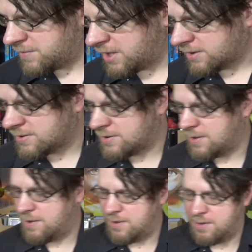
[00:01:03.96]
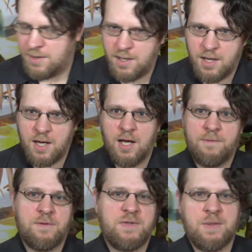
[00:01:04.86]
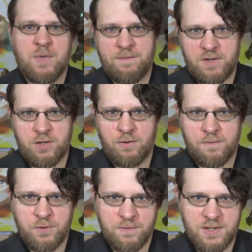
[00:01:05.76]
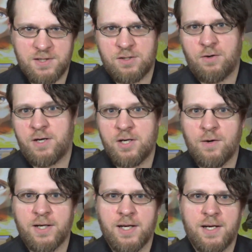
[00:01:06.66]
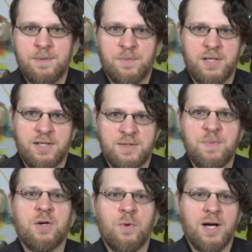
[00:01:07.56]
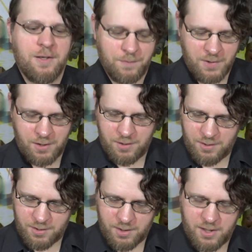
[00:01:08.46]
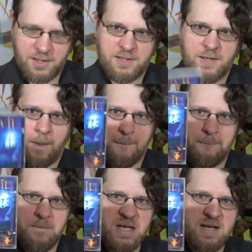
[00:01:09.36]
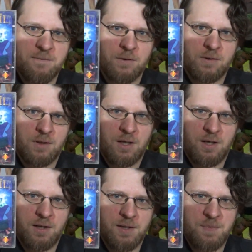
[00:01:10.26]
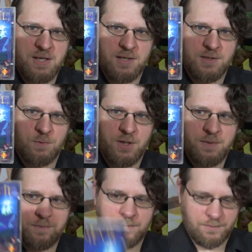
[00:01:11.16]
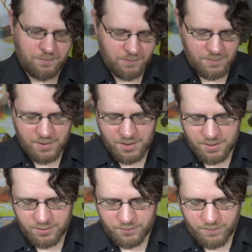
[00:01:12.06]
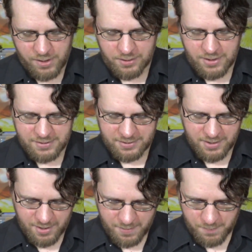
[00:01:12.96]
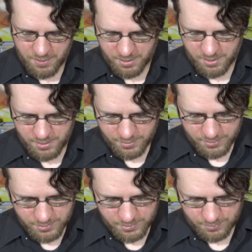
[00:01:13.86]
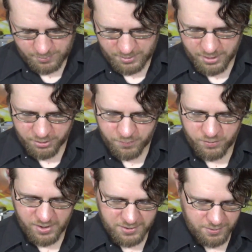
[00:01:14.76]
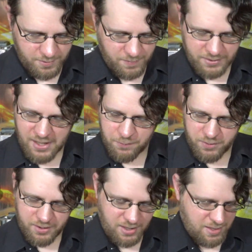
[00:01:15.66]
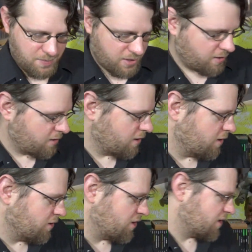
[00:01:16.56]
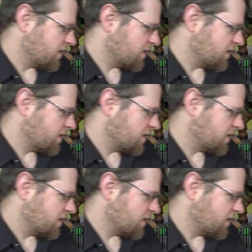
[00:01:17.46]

next, if you've seen my video review of this, then you already know I got it, but it's been a while. It's Medieval on the PS1. Great classic game, and got a good price on it. Bought that one on eBay just